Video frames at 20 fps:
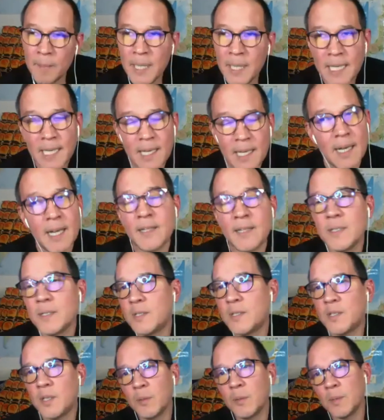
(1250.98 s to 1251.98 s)
God, there's
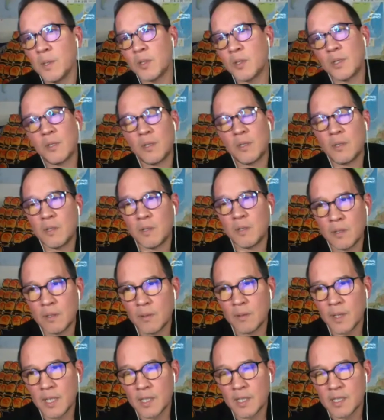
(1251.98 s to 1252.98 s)
so much
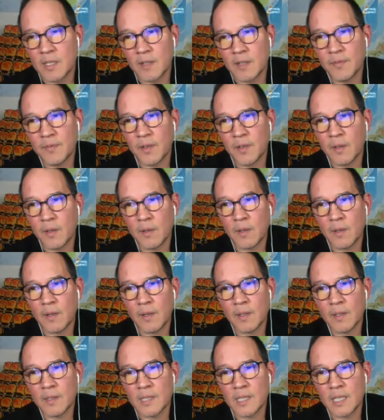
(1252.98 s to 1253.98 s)
great stuff on
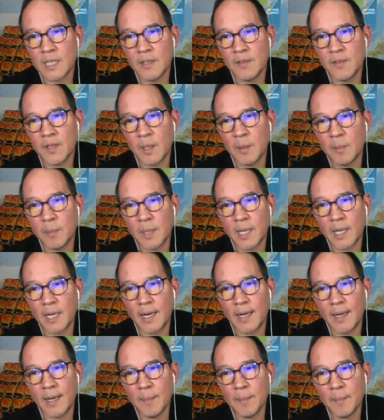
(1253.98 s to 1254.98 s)
TV, but
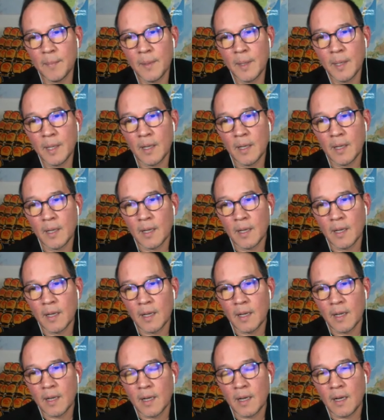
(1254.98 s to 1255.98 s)
I'm
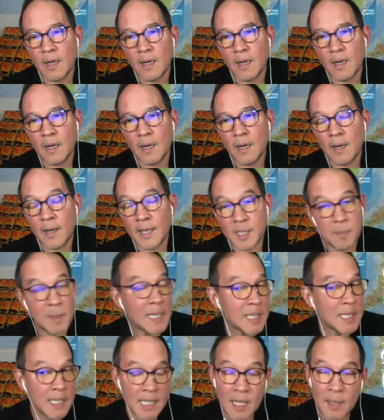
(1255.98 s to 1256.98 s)

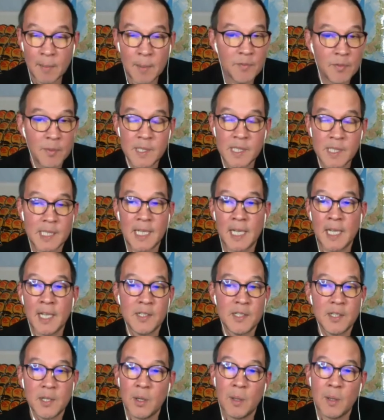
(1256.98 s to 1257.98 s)
especially coming from the
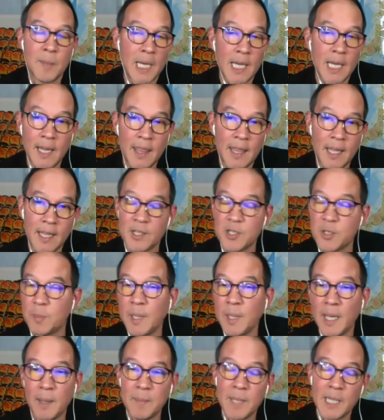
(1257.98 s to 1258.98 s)
States, I mean, I think
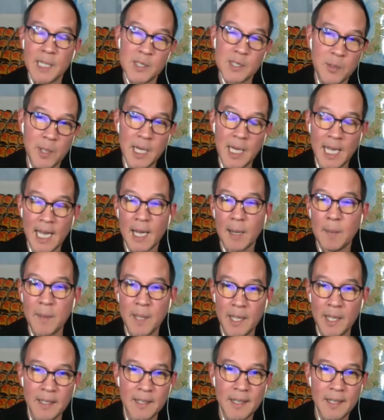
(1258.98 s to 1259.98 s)
Japan makes great
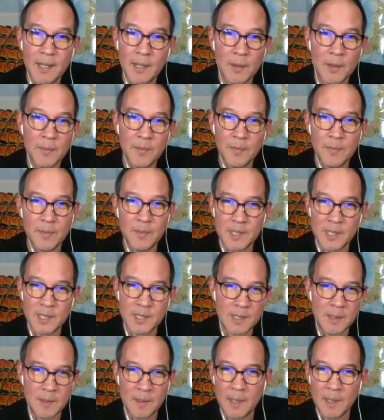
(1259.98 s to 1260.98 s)
anime,
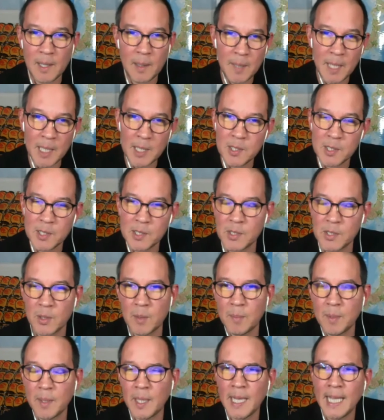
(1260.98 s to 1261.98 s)
animation and so
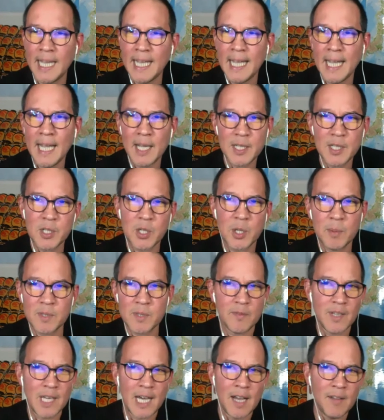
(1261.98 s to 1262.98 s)
on. But in terms
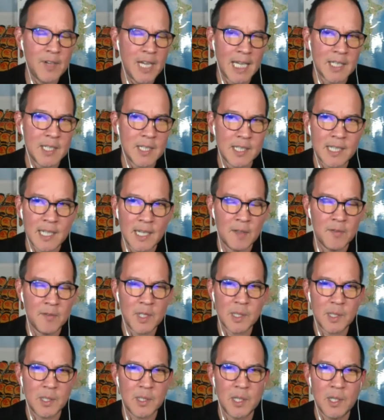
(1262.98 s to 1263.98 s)
of live action
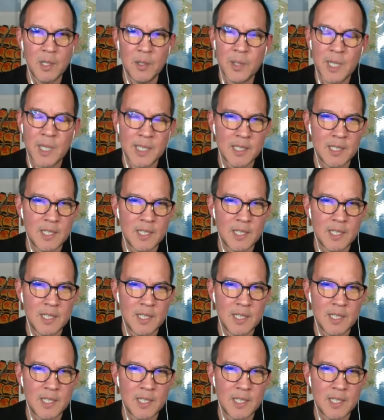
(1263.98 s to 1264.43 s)
television, the US